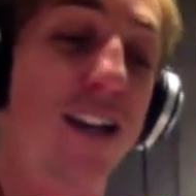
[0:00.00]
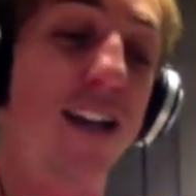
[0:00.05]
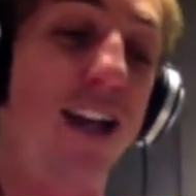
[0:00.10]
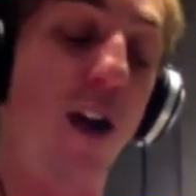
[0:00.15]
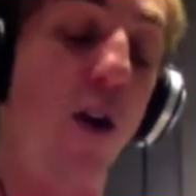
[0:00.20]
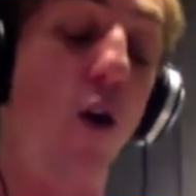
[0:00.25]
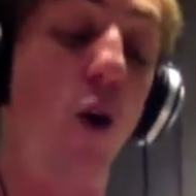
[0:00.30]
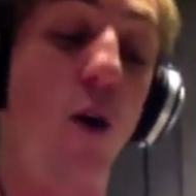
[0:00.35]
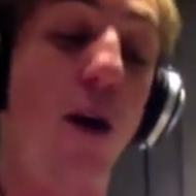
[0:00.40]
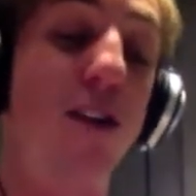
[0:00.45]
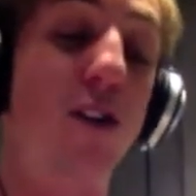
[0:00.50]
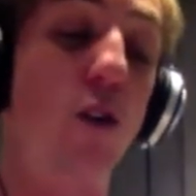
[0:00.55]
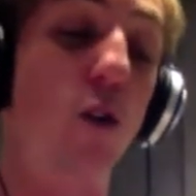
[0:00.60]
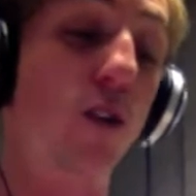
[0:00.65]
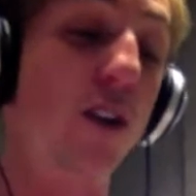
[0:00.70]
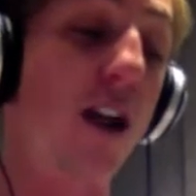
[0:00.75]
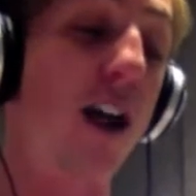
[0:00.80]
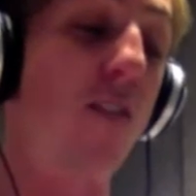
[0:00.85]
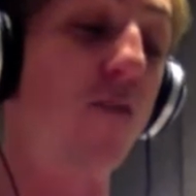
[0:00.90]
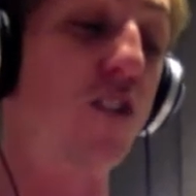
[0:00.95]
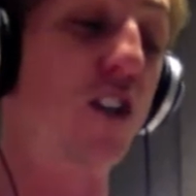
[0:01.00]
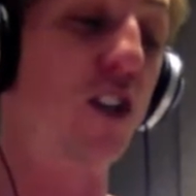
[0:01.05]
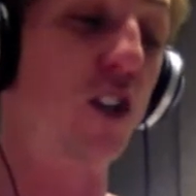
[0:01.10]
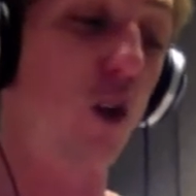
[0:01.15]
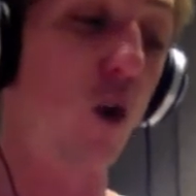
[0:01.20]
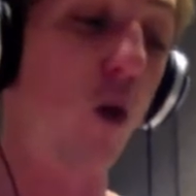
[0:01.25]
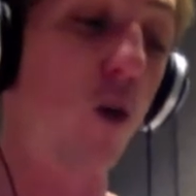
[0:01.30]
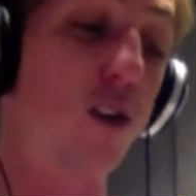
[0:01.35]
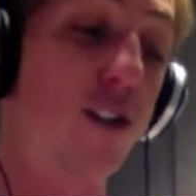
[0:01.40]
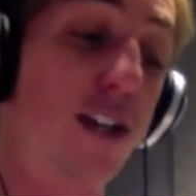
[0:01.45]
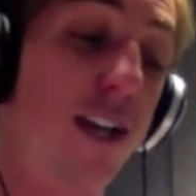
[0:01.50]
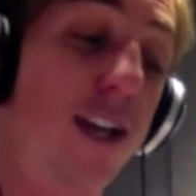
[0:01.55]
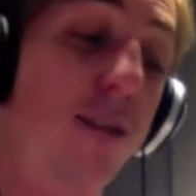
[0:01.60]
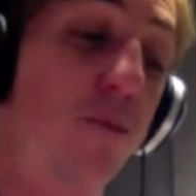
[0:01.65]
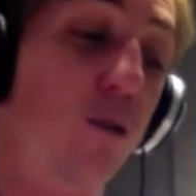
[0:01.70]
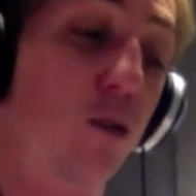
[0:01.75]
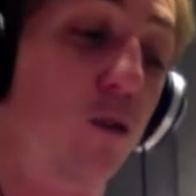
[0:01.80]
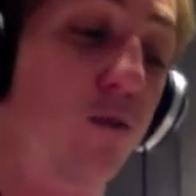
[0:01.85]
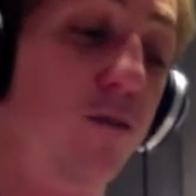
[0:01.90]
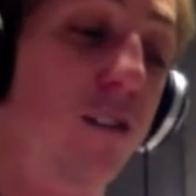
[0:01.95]
or who had to look after your
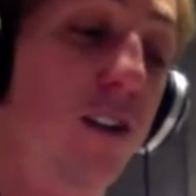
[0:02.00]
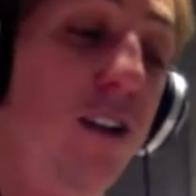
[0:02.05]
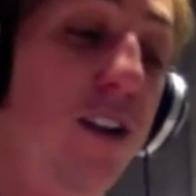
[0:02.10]
table.